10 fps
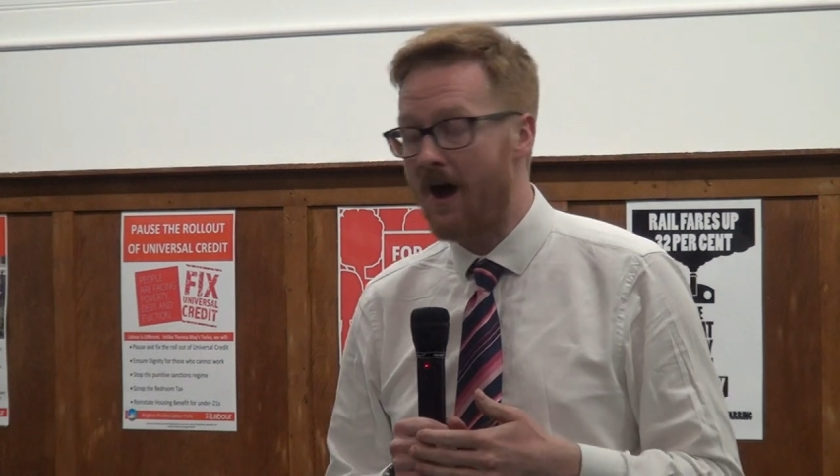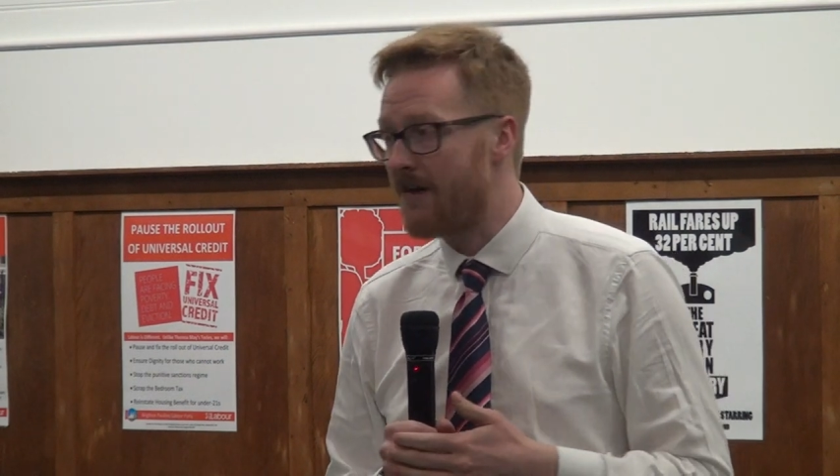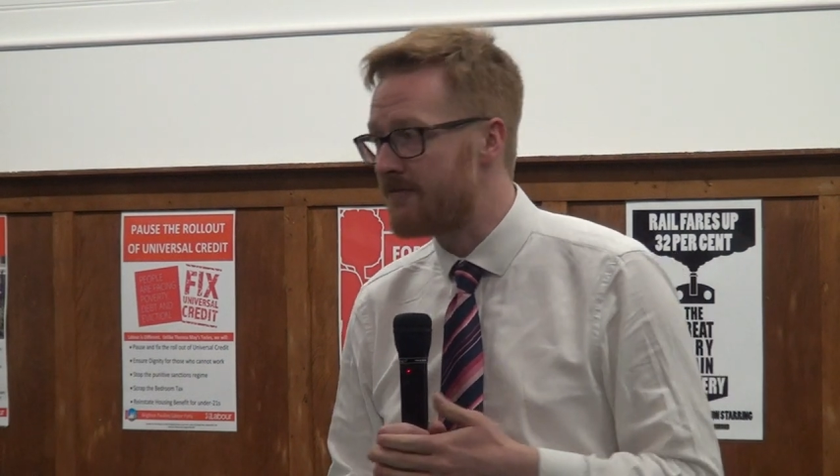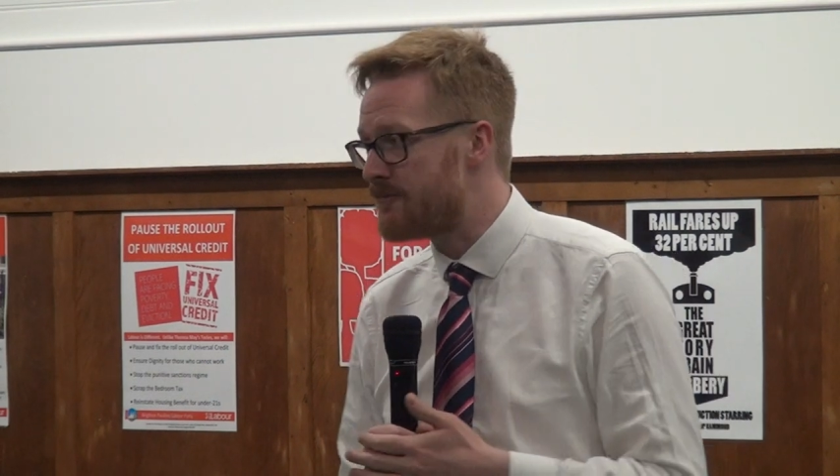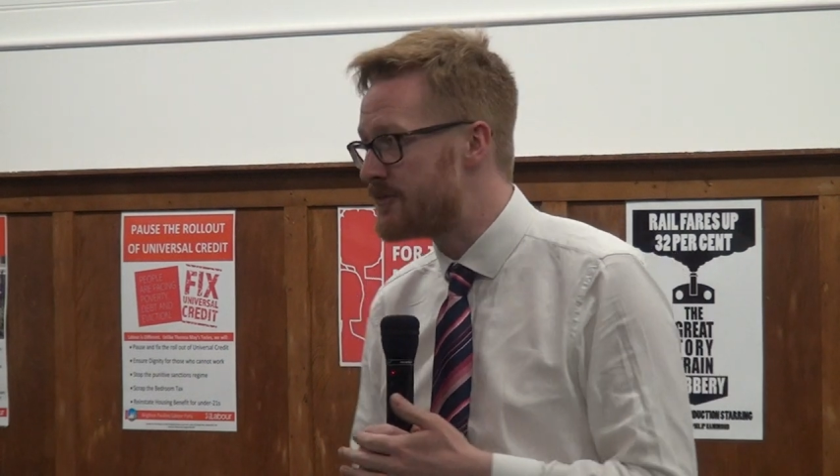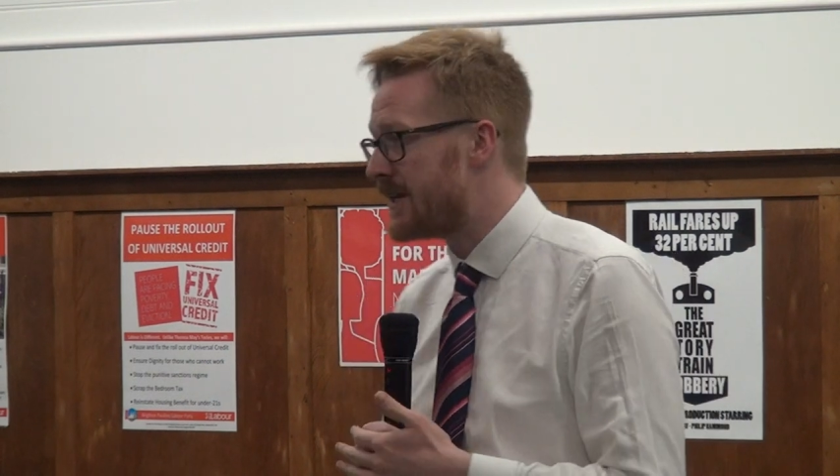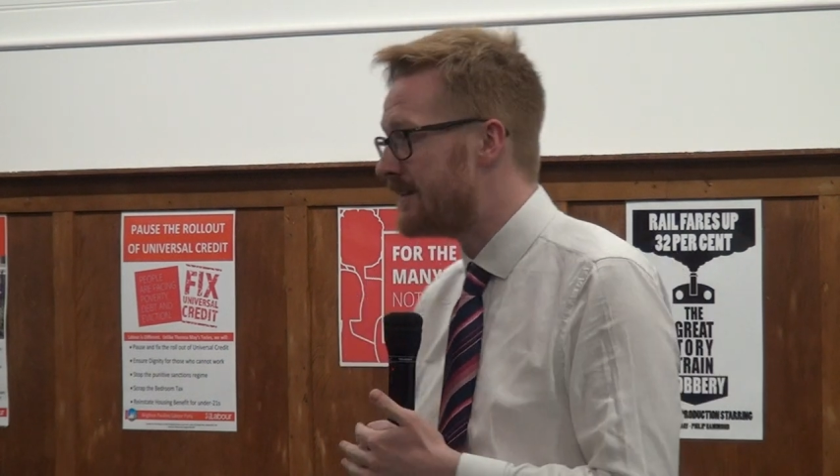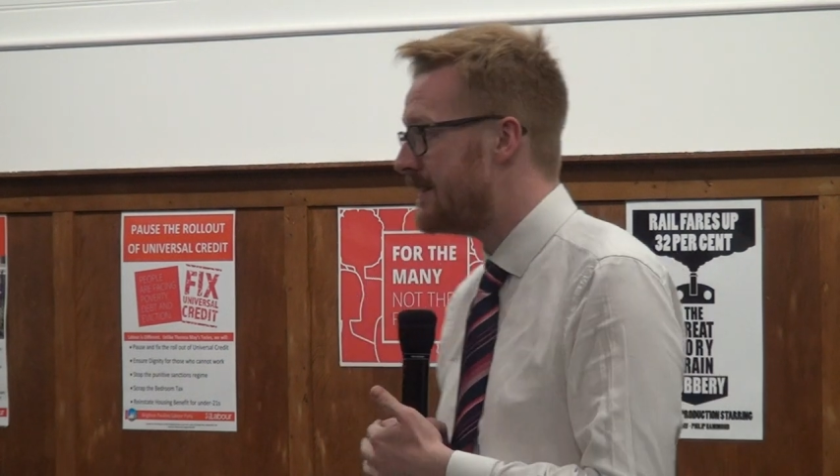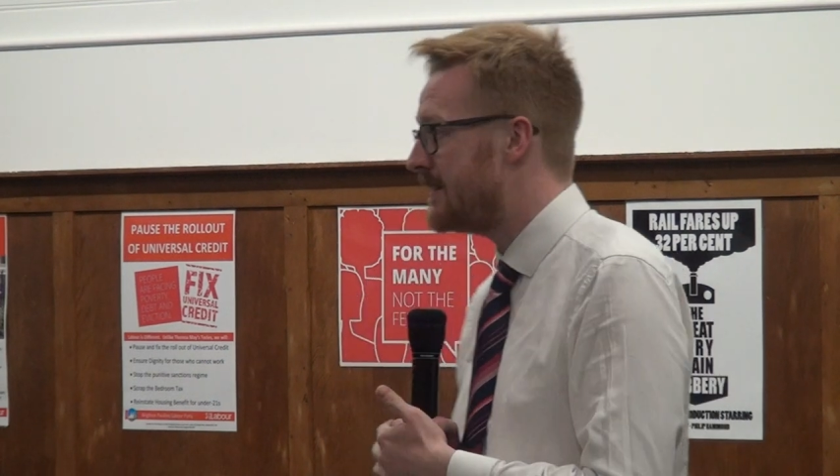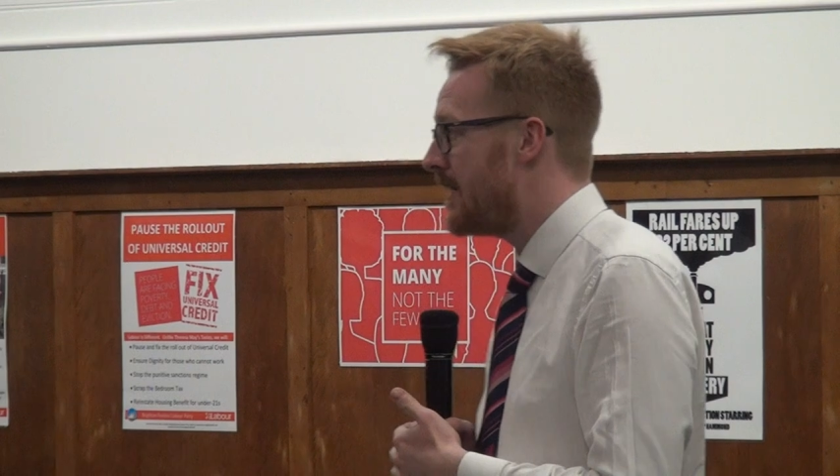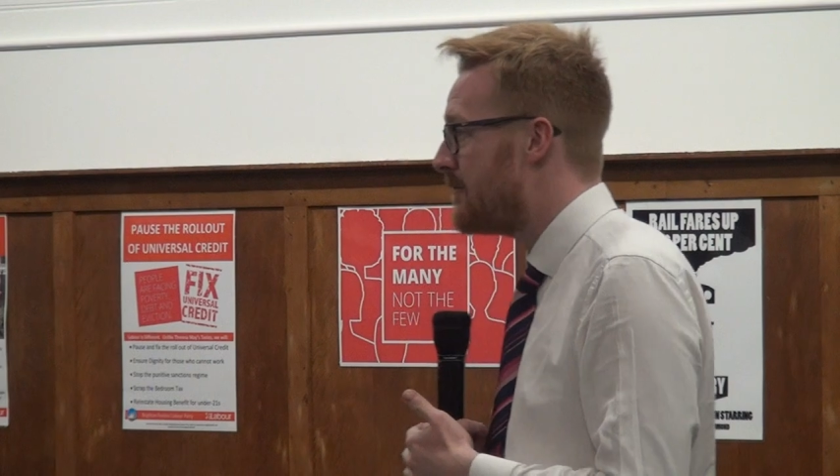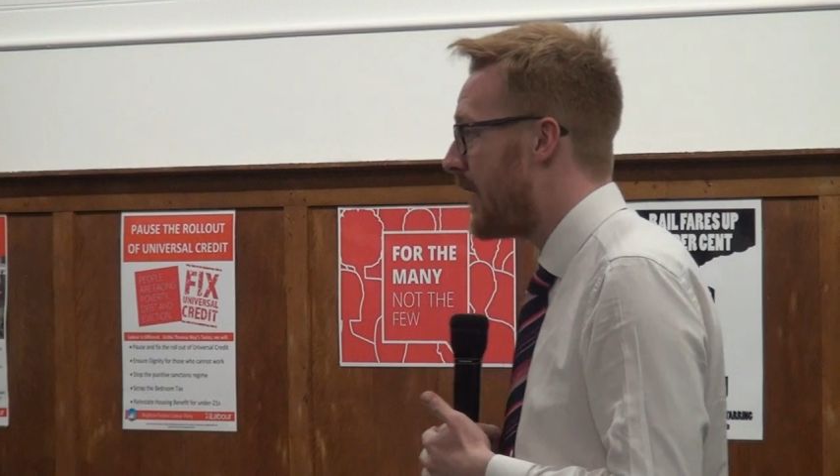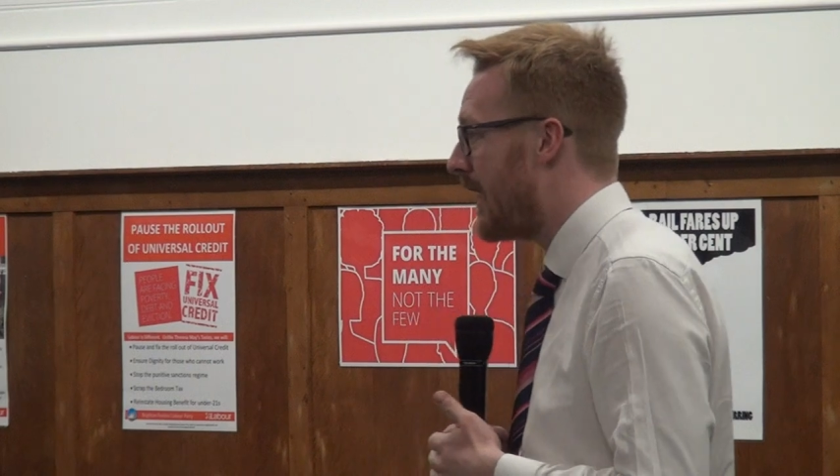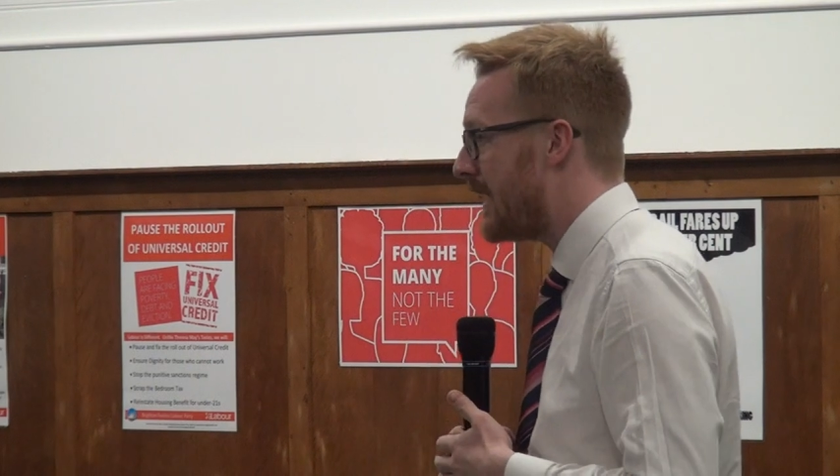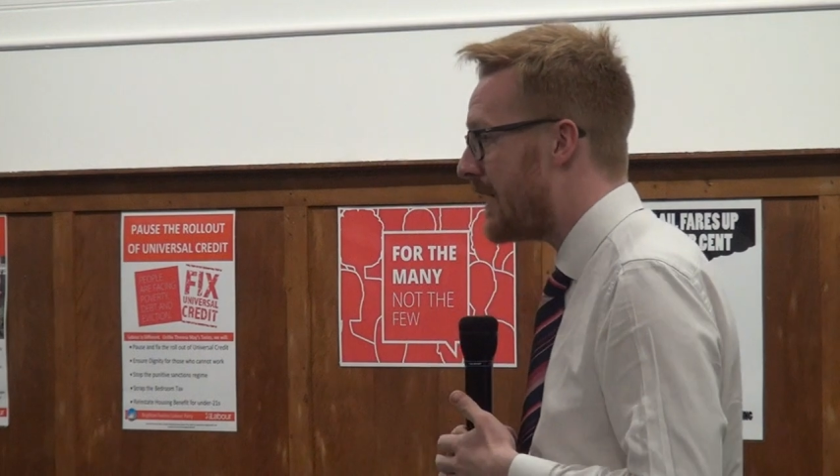are represented
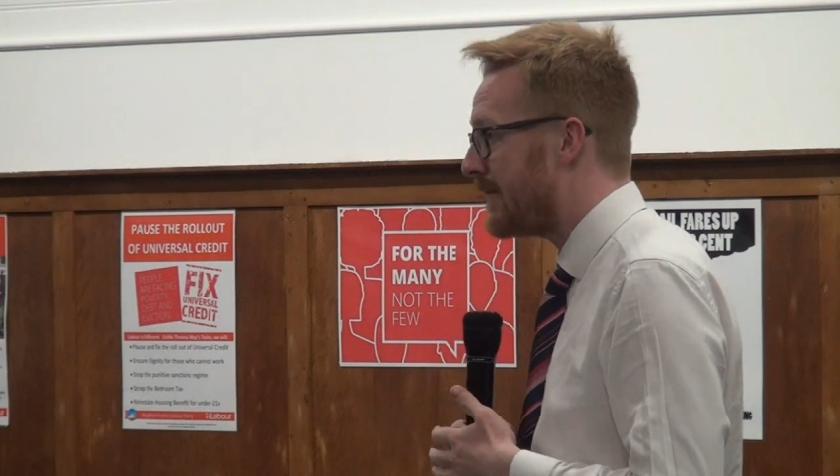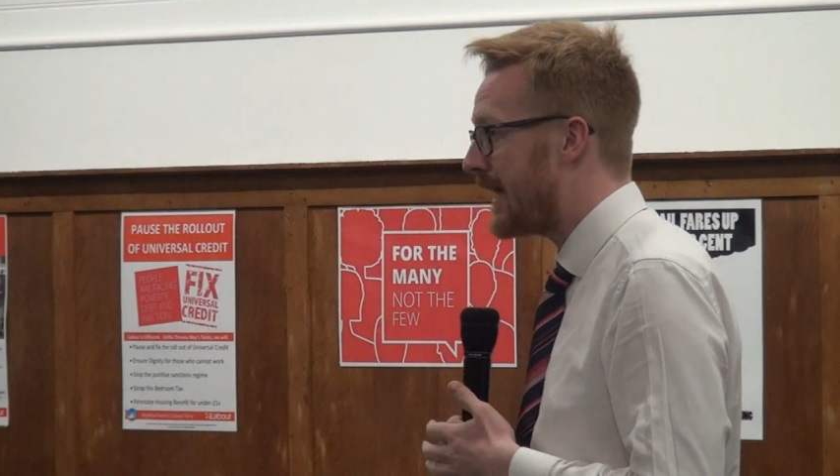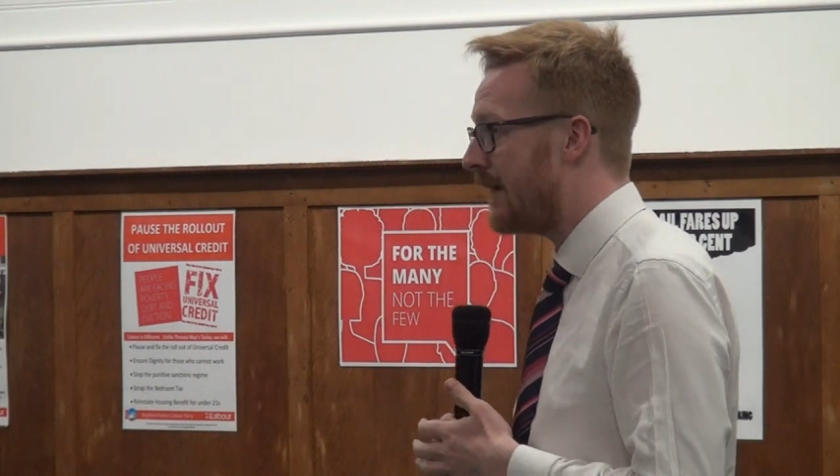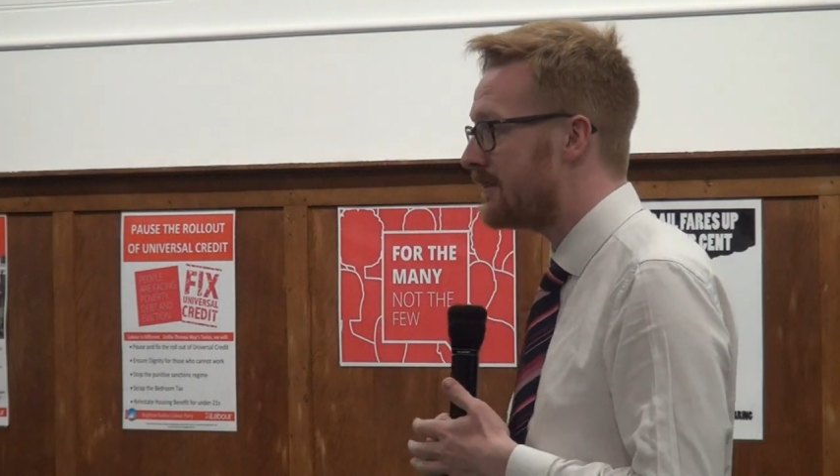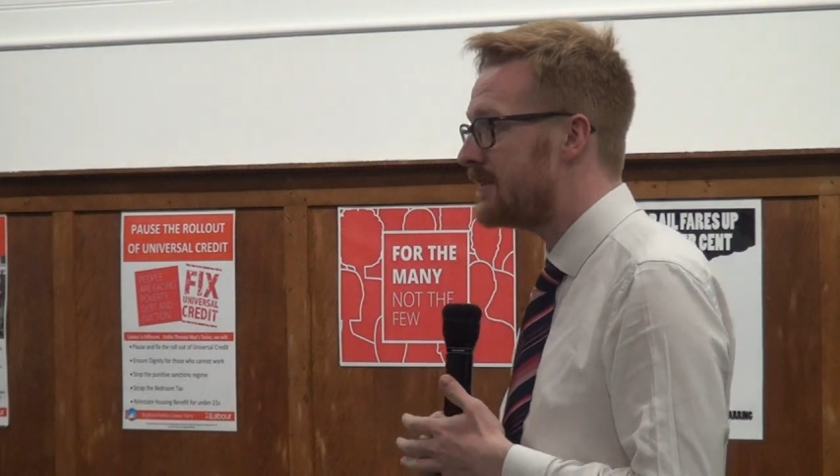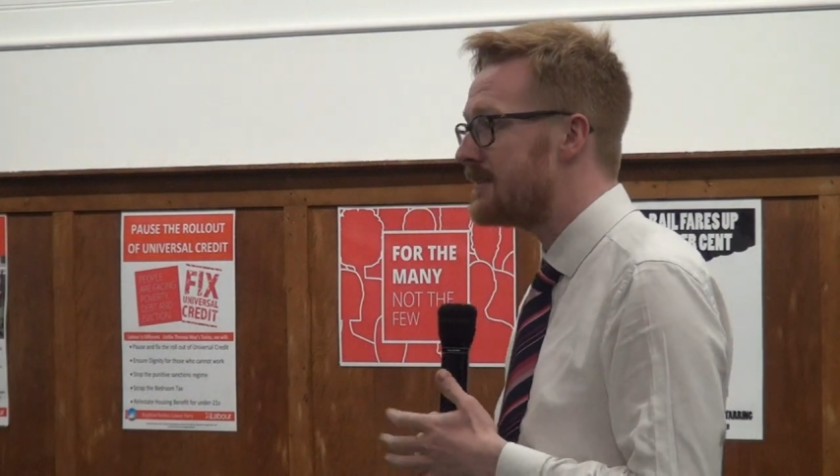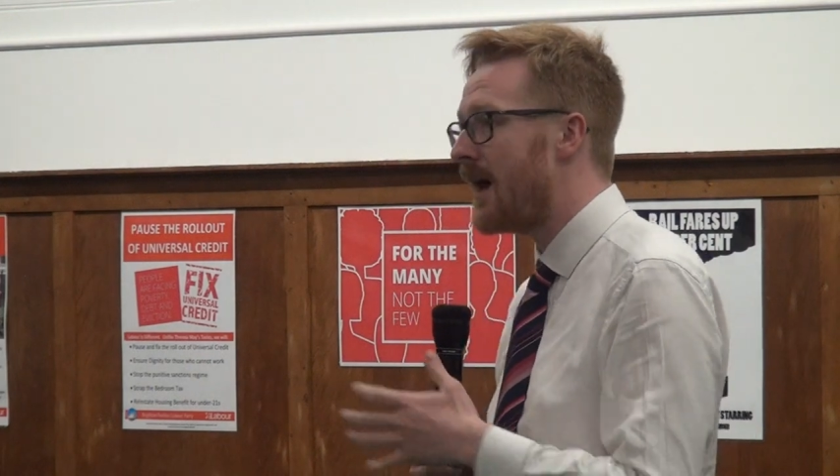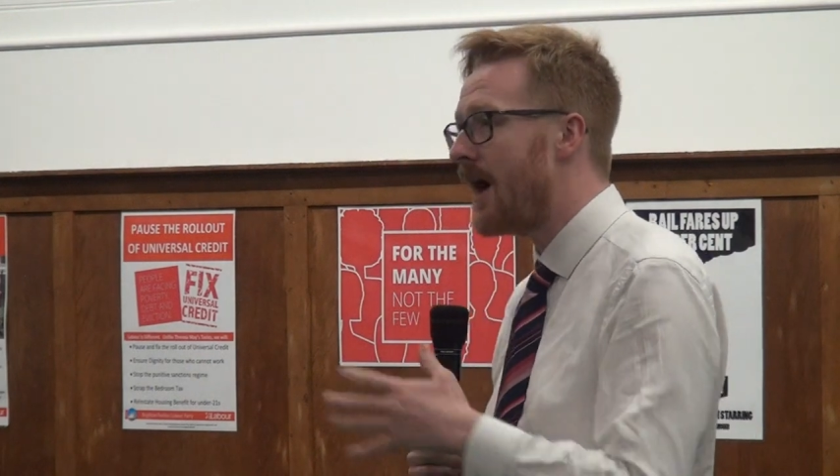by Labour councillors.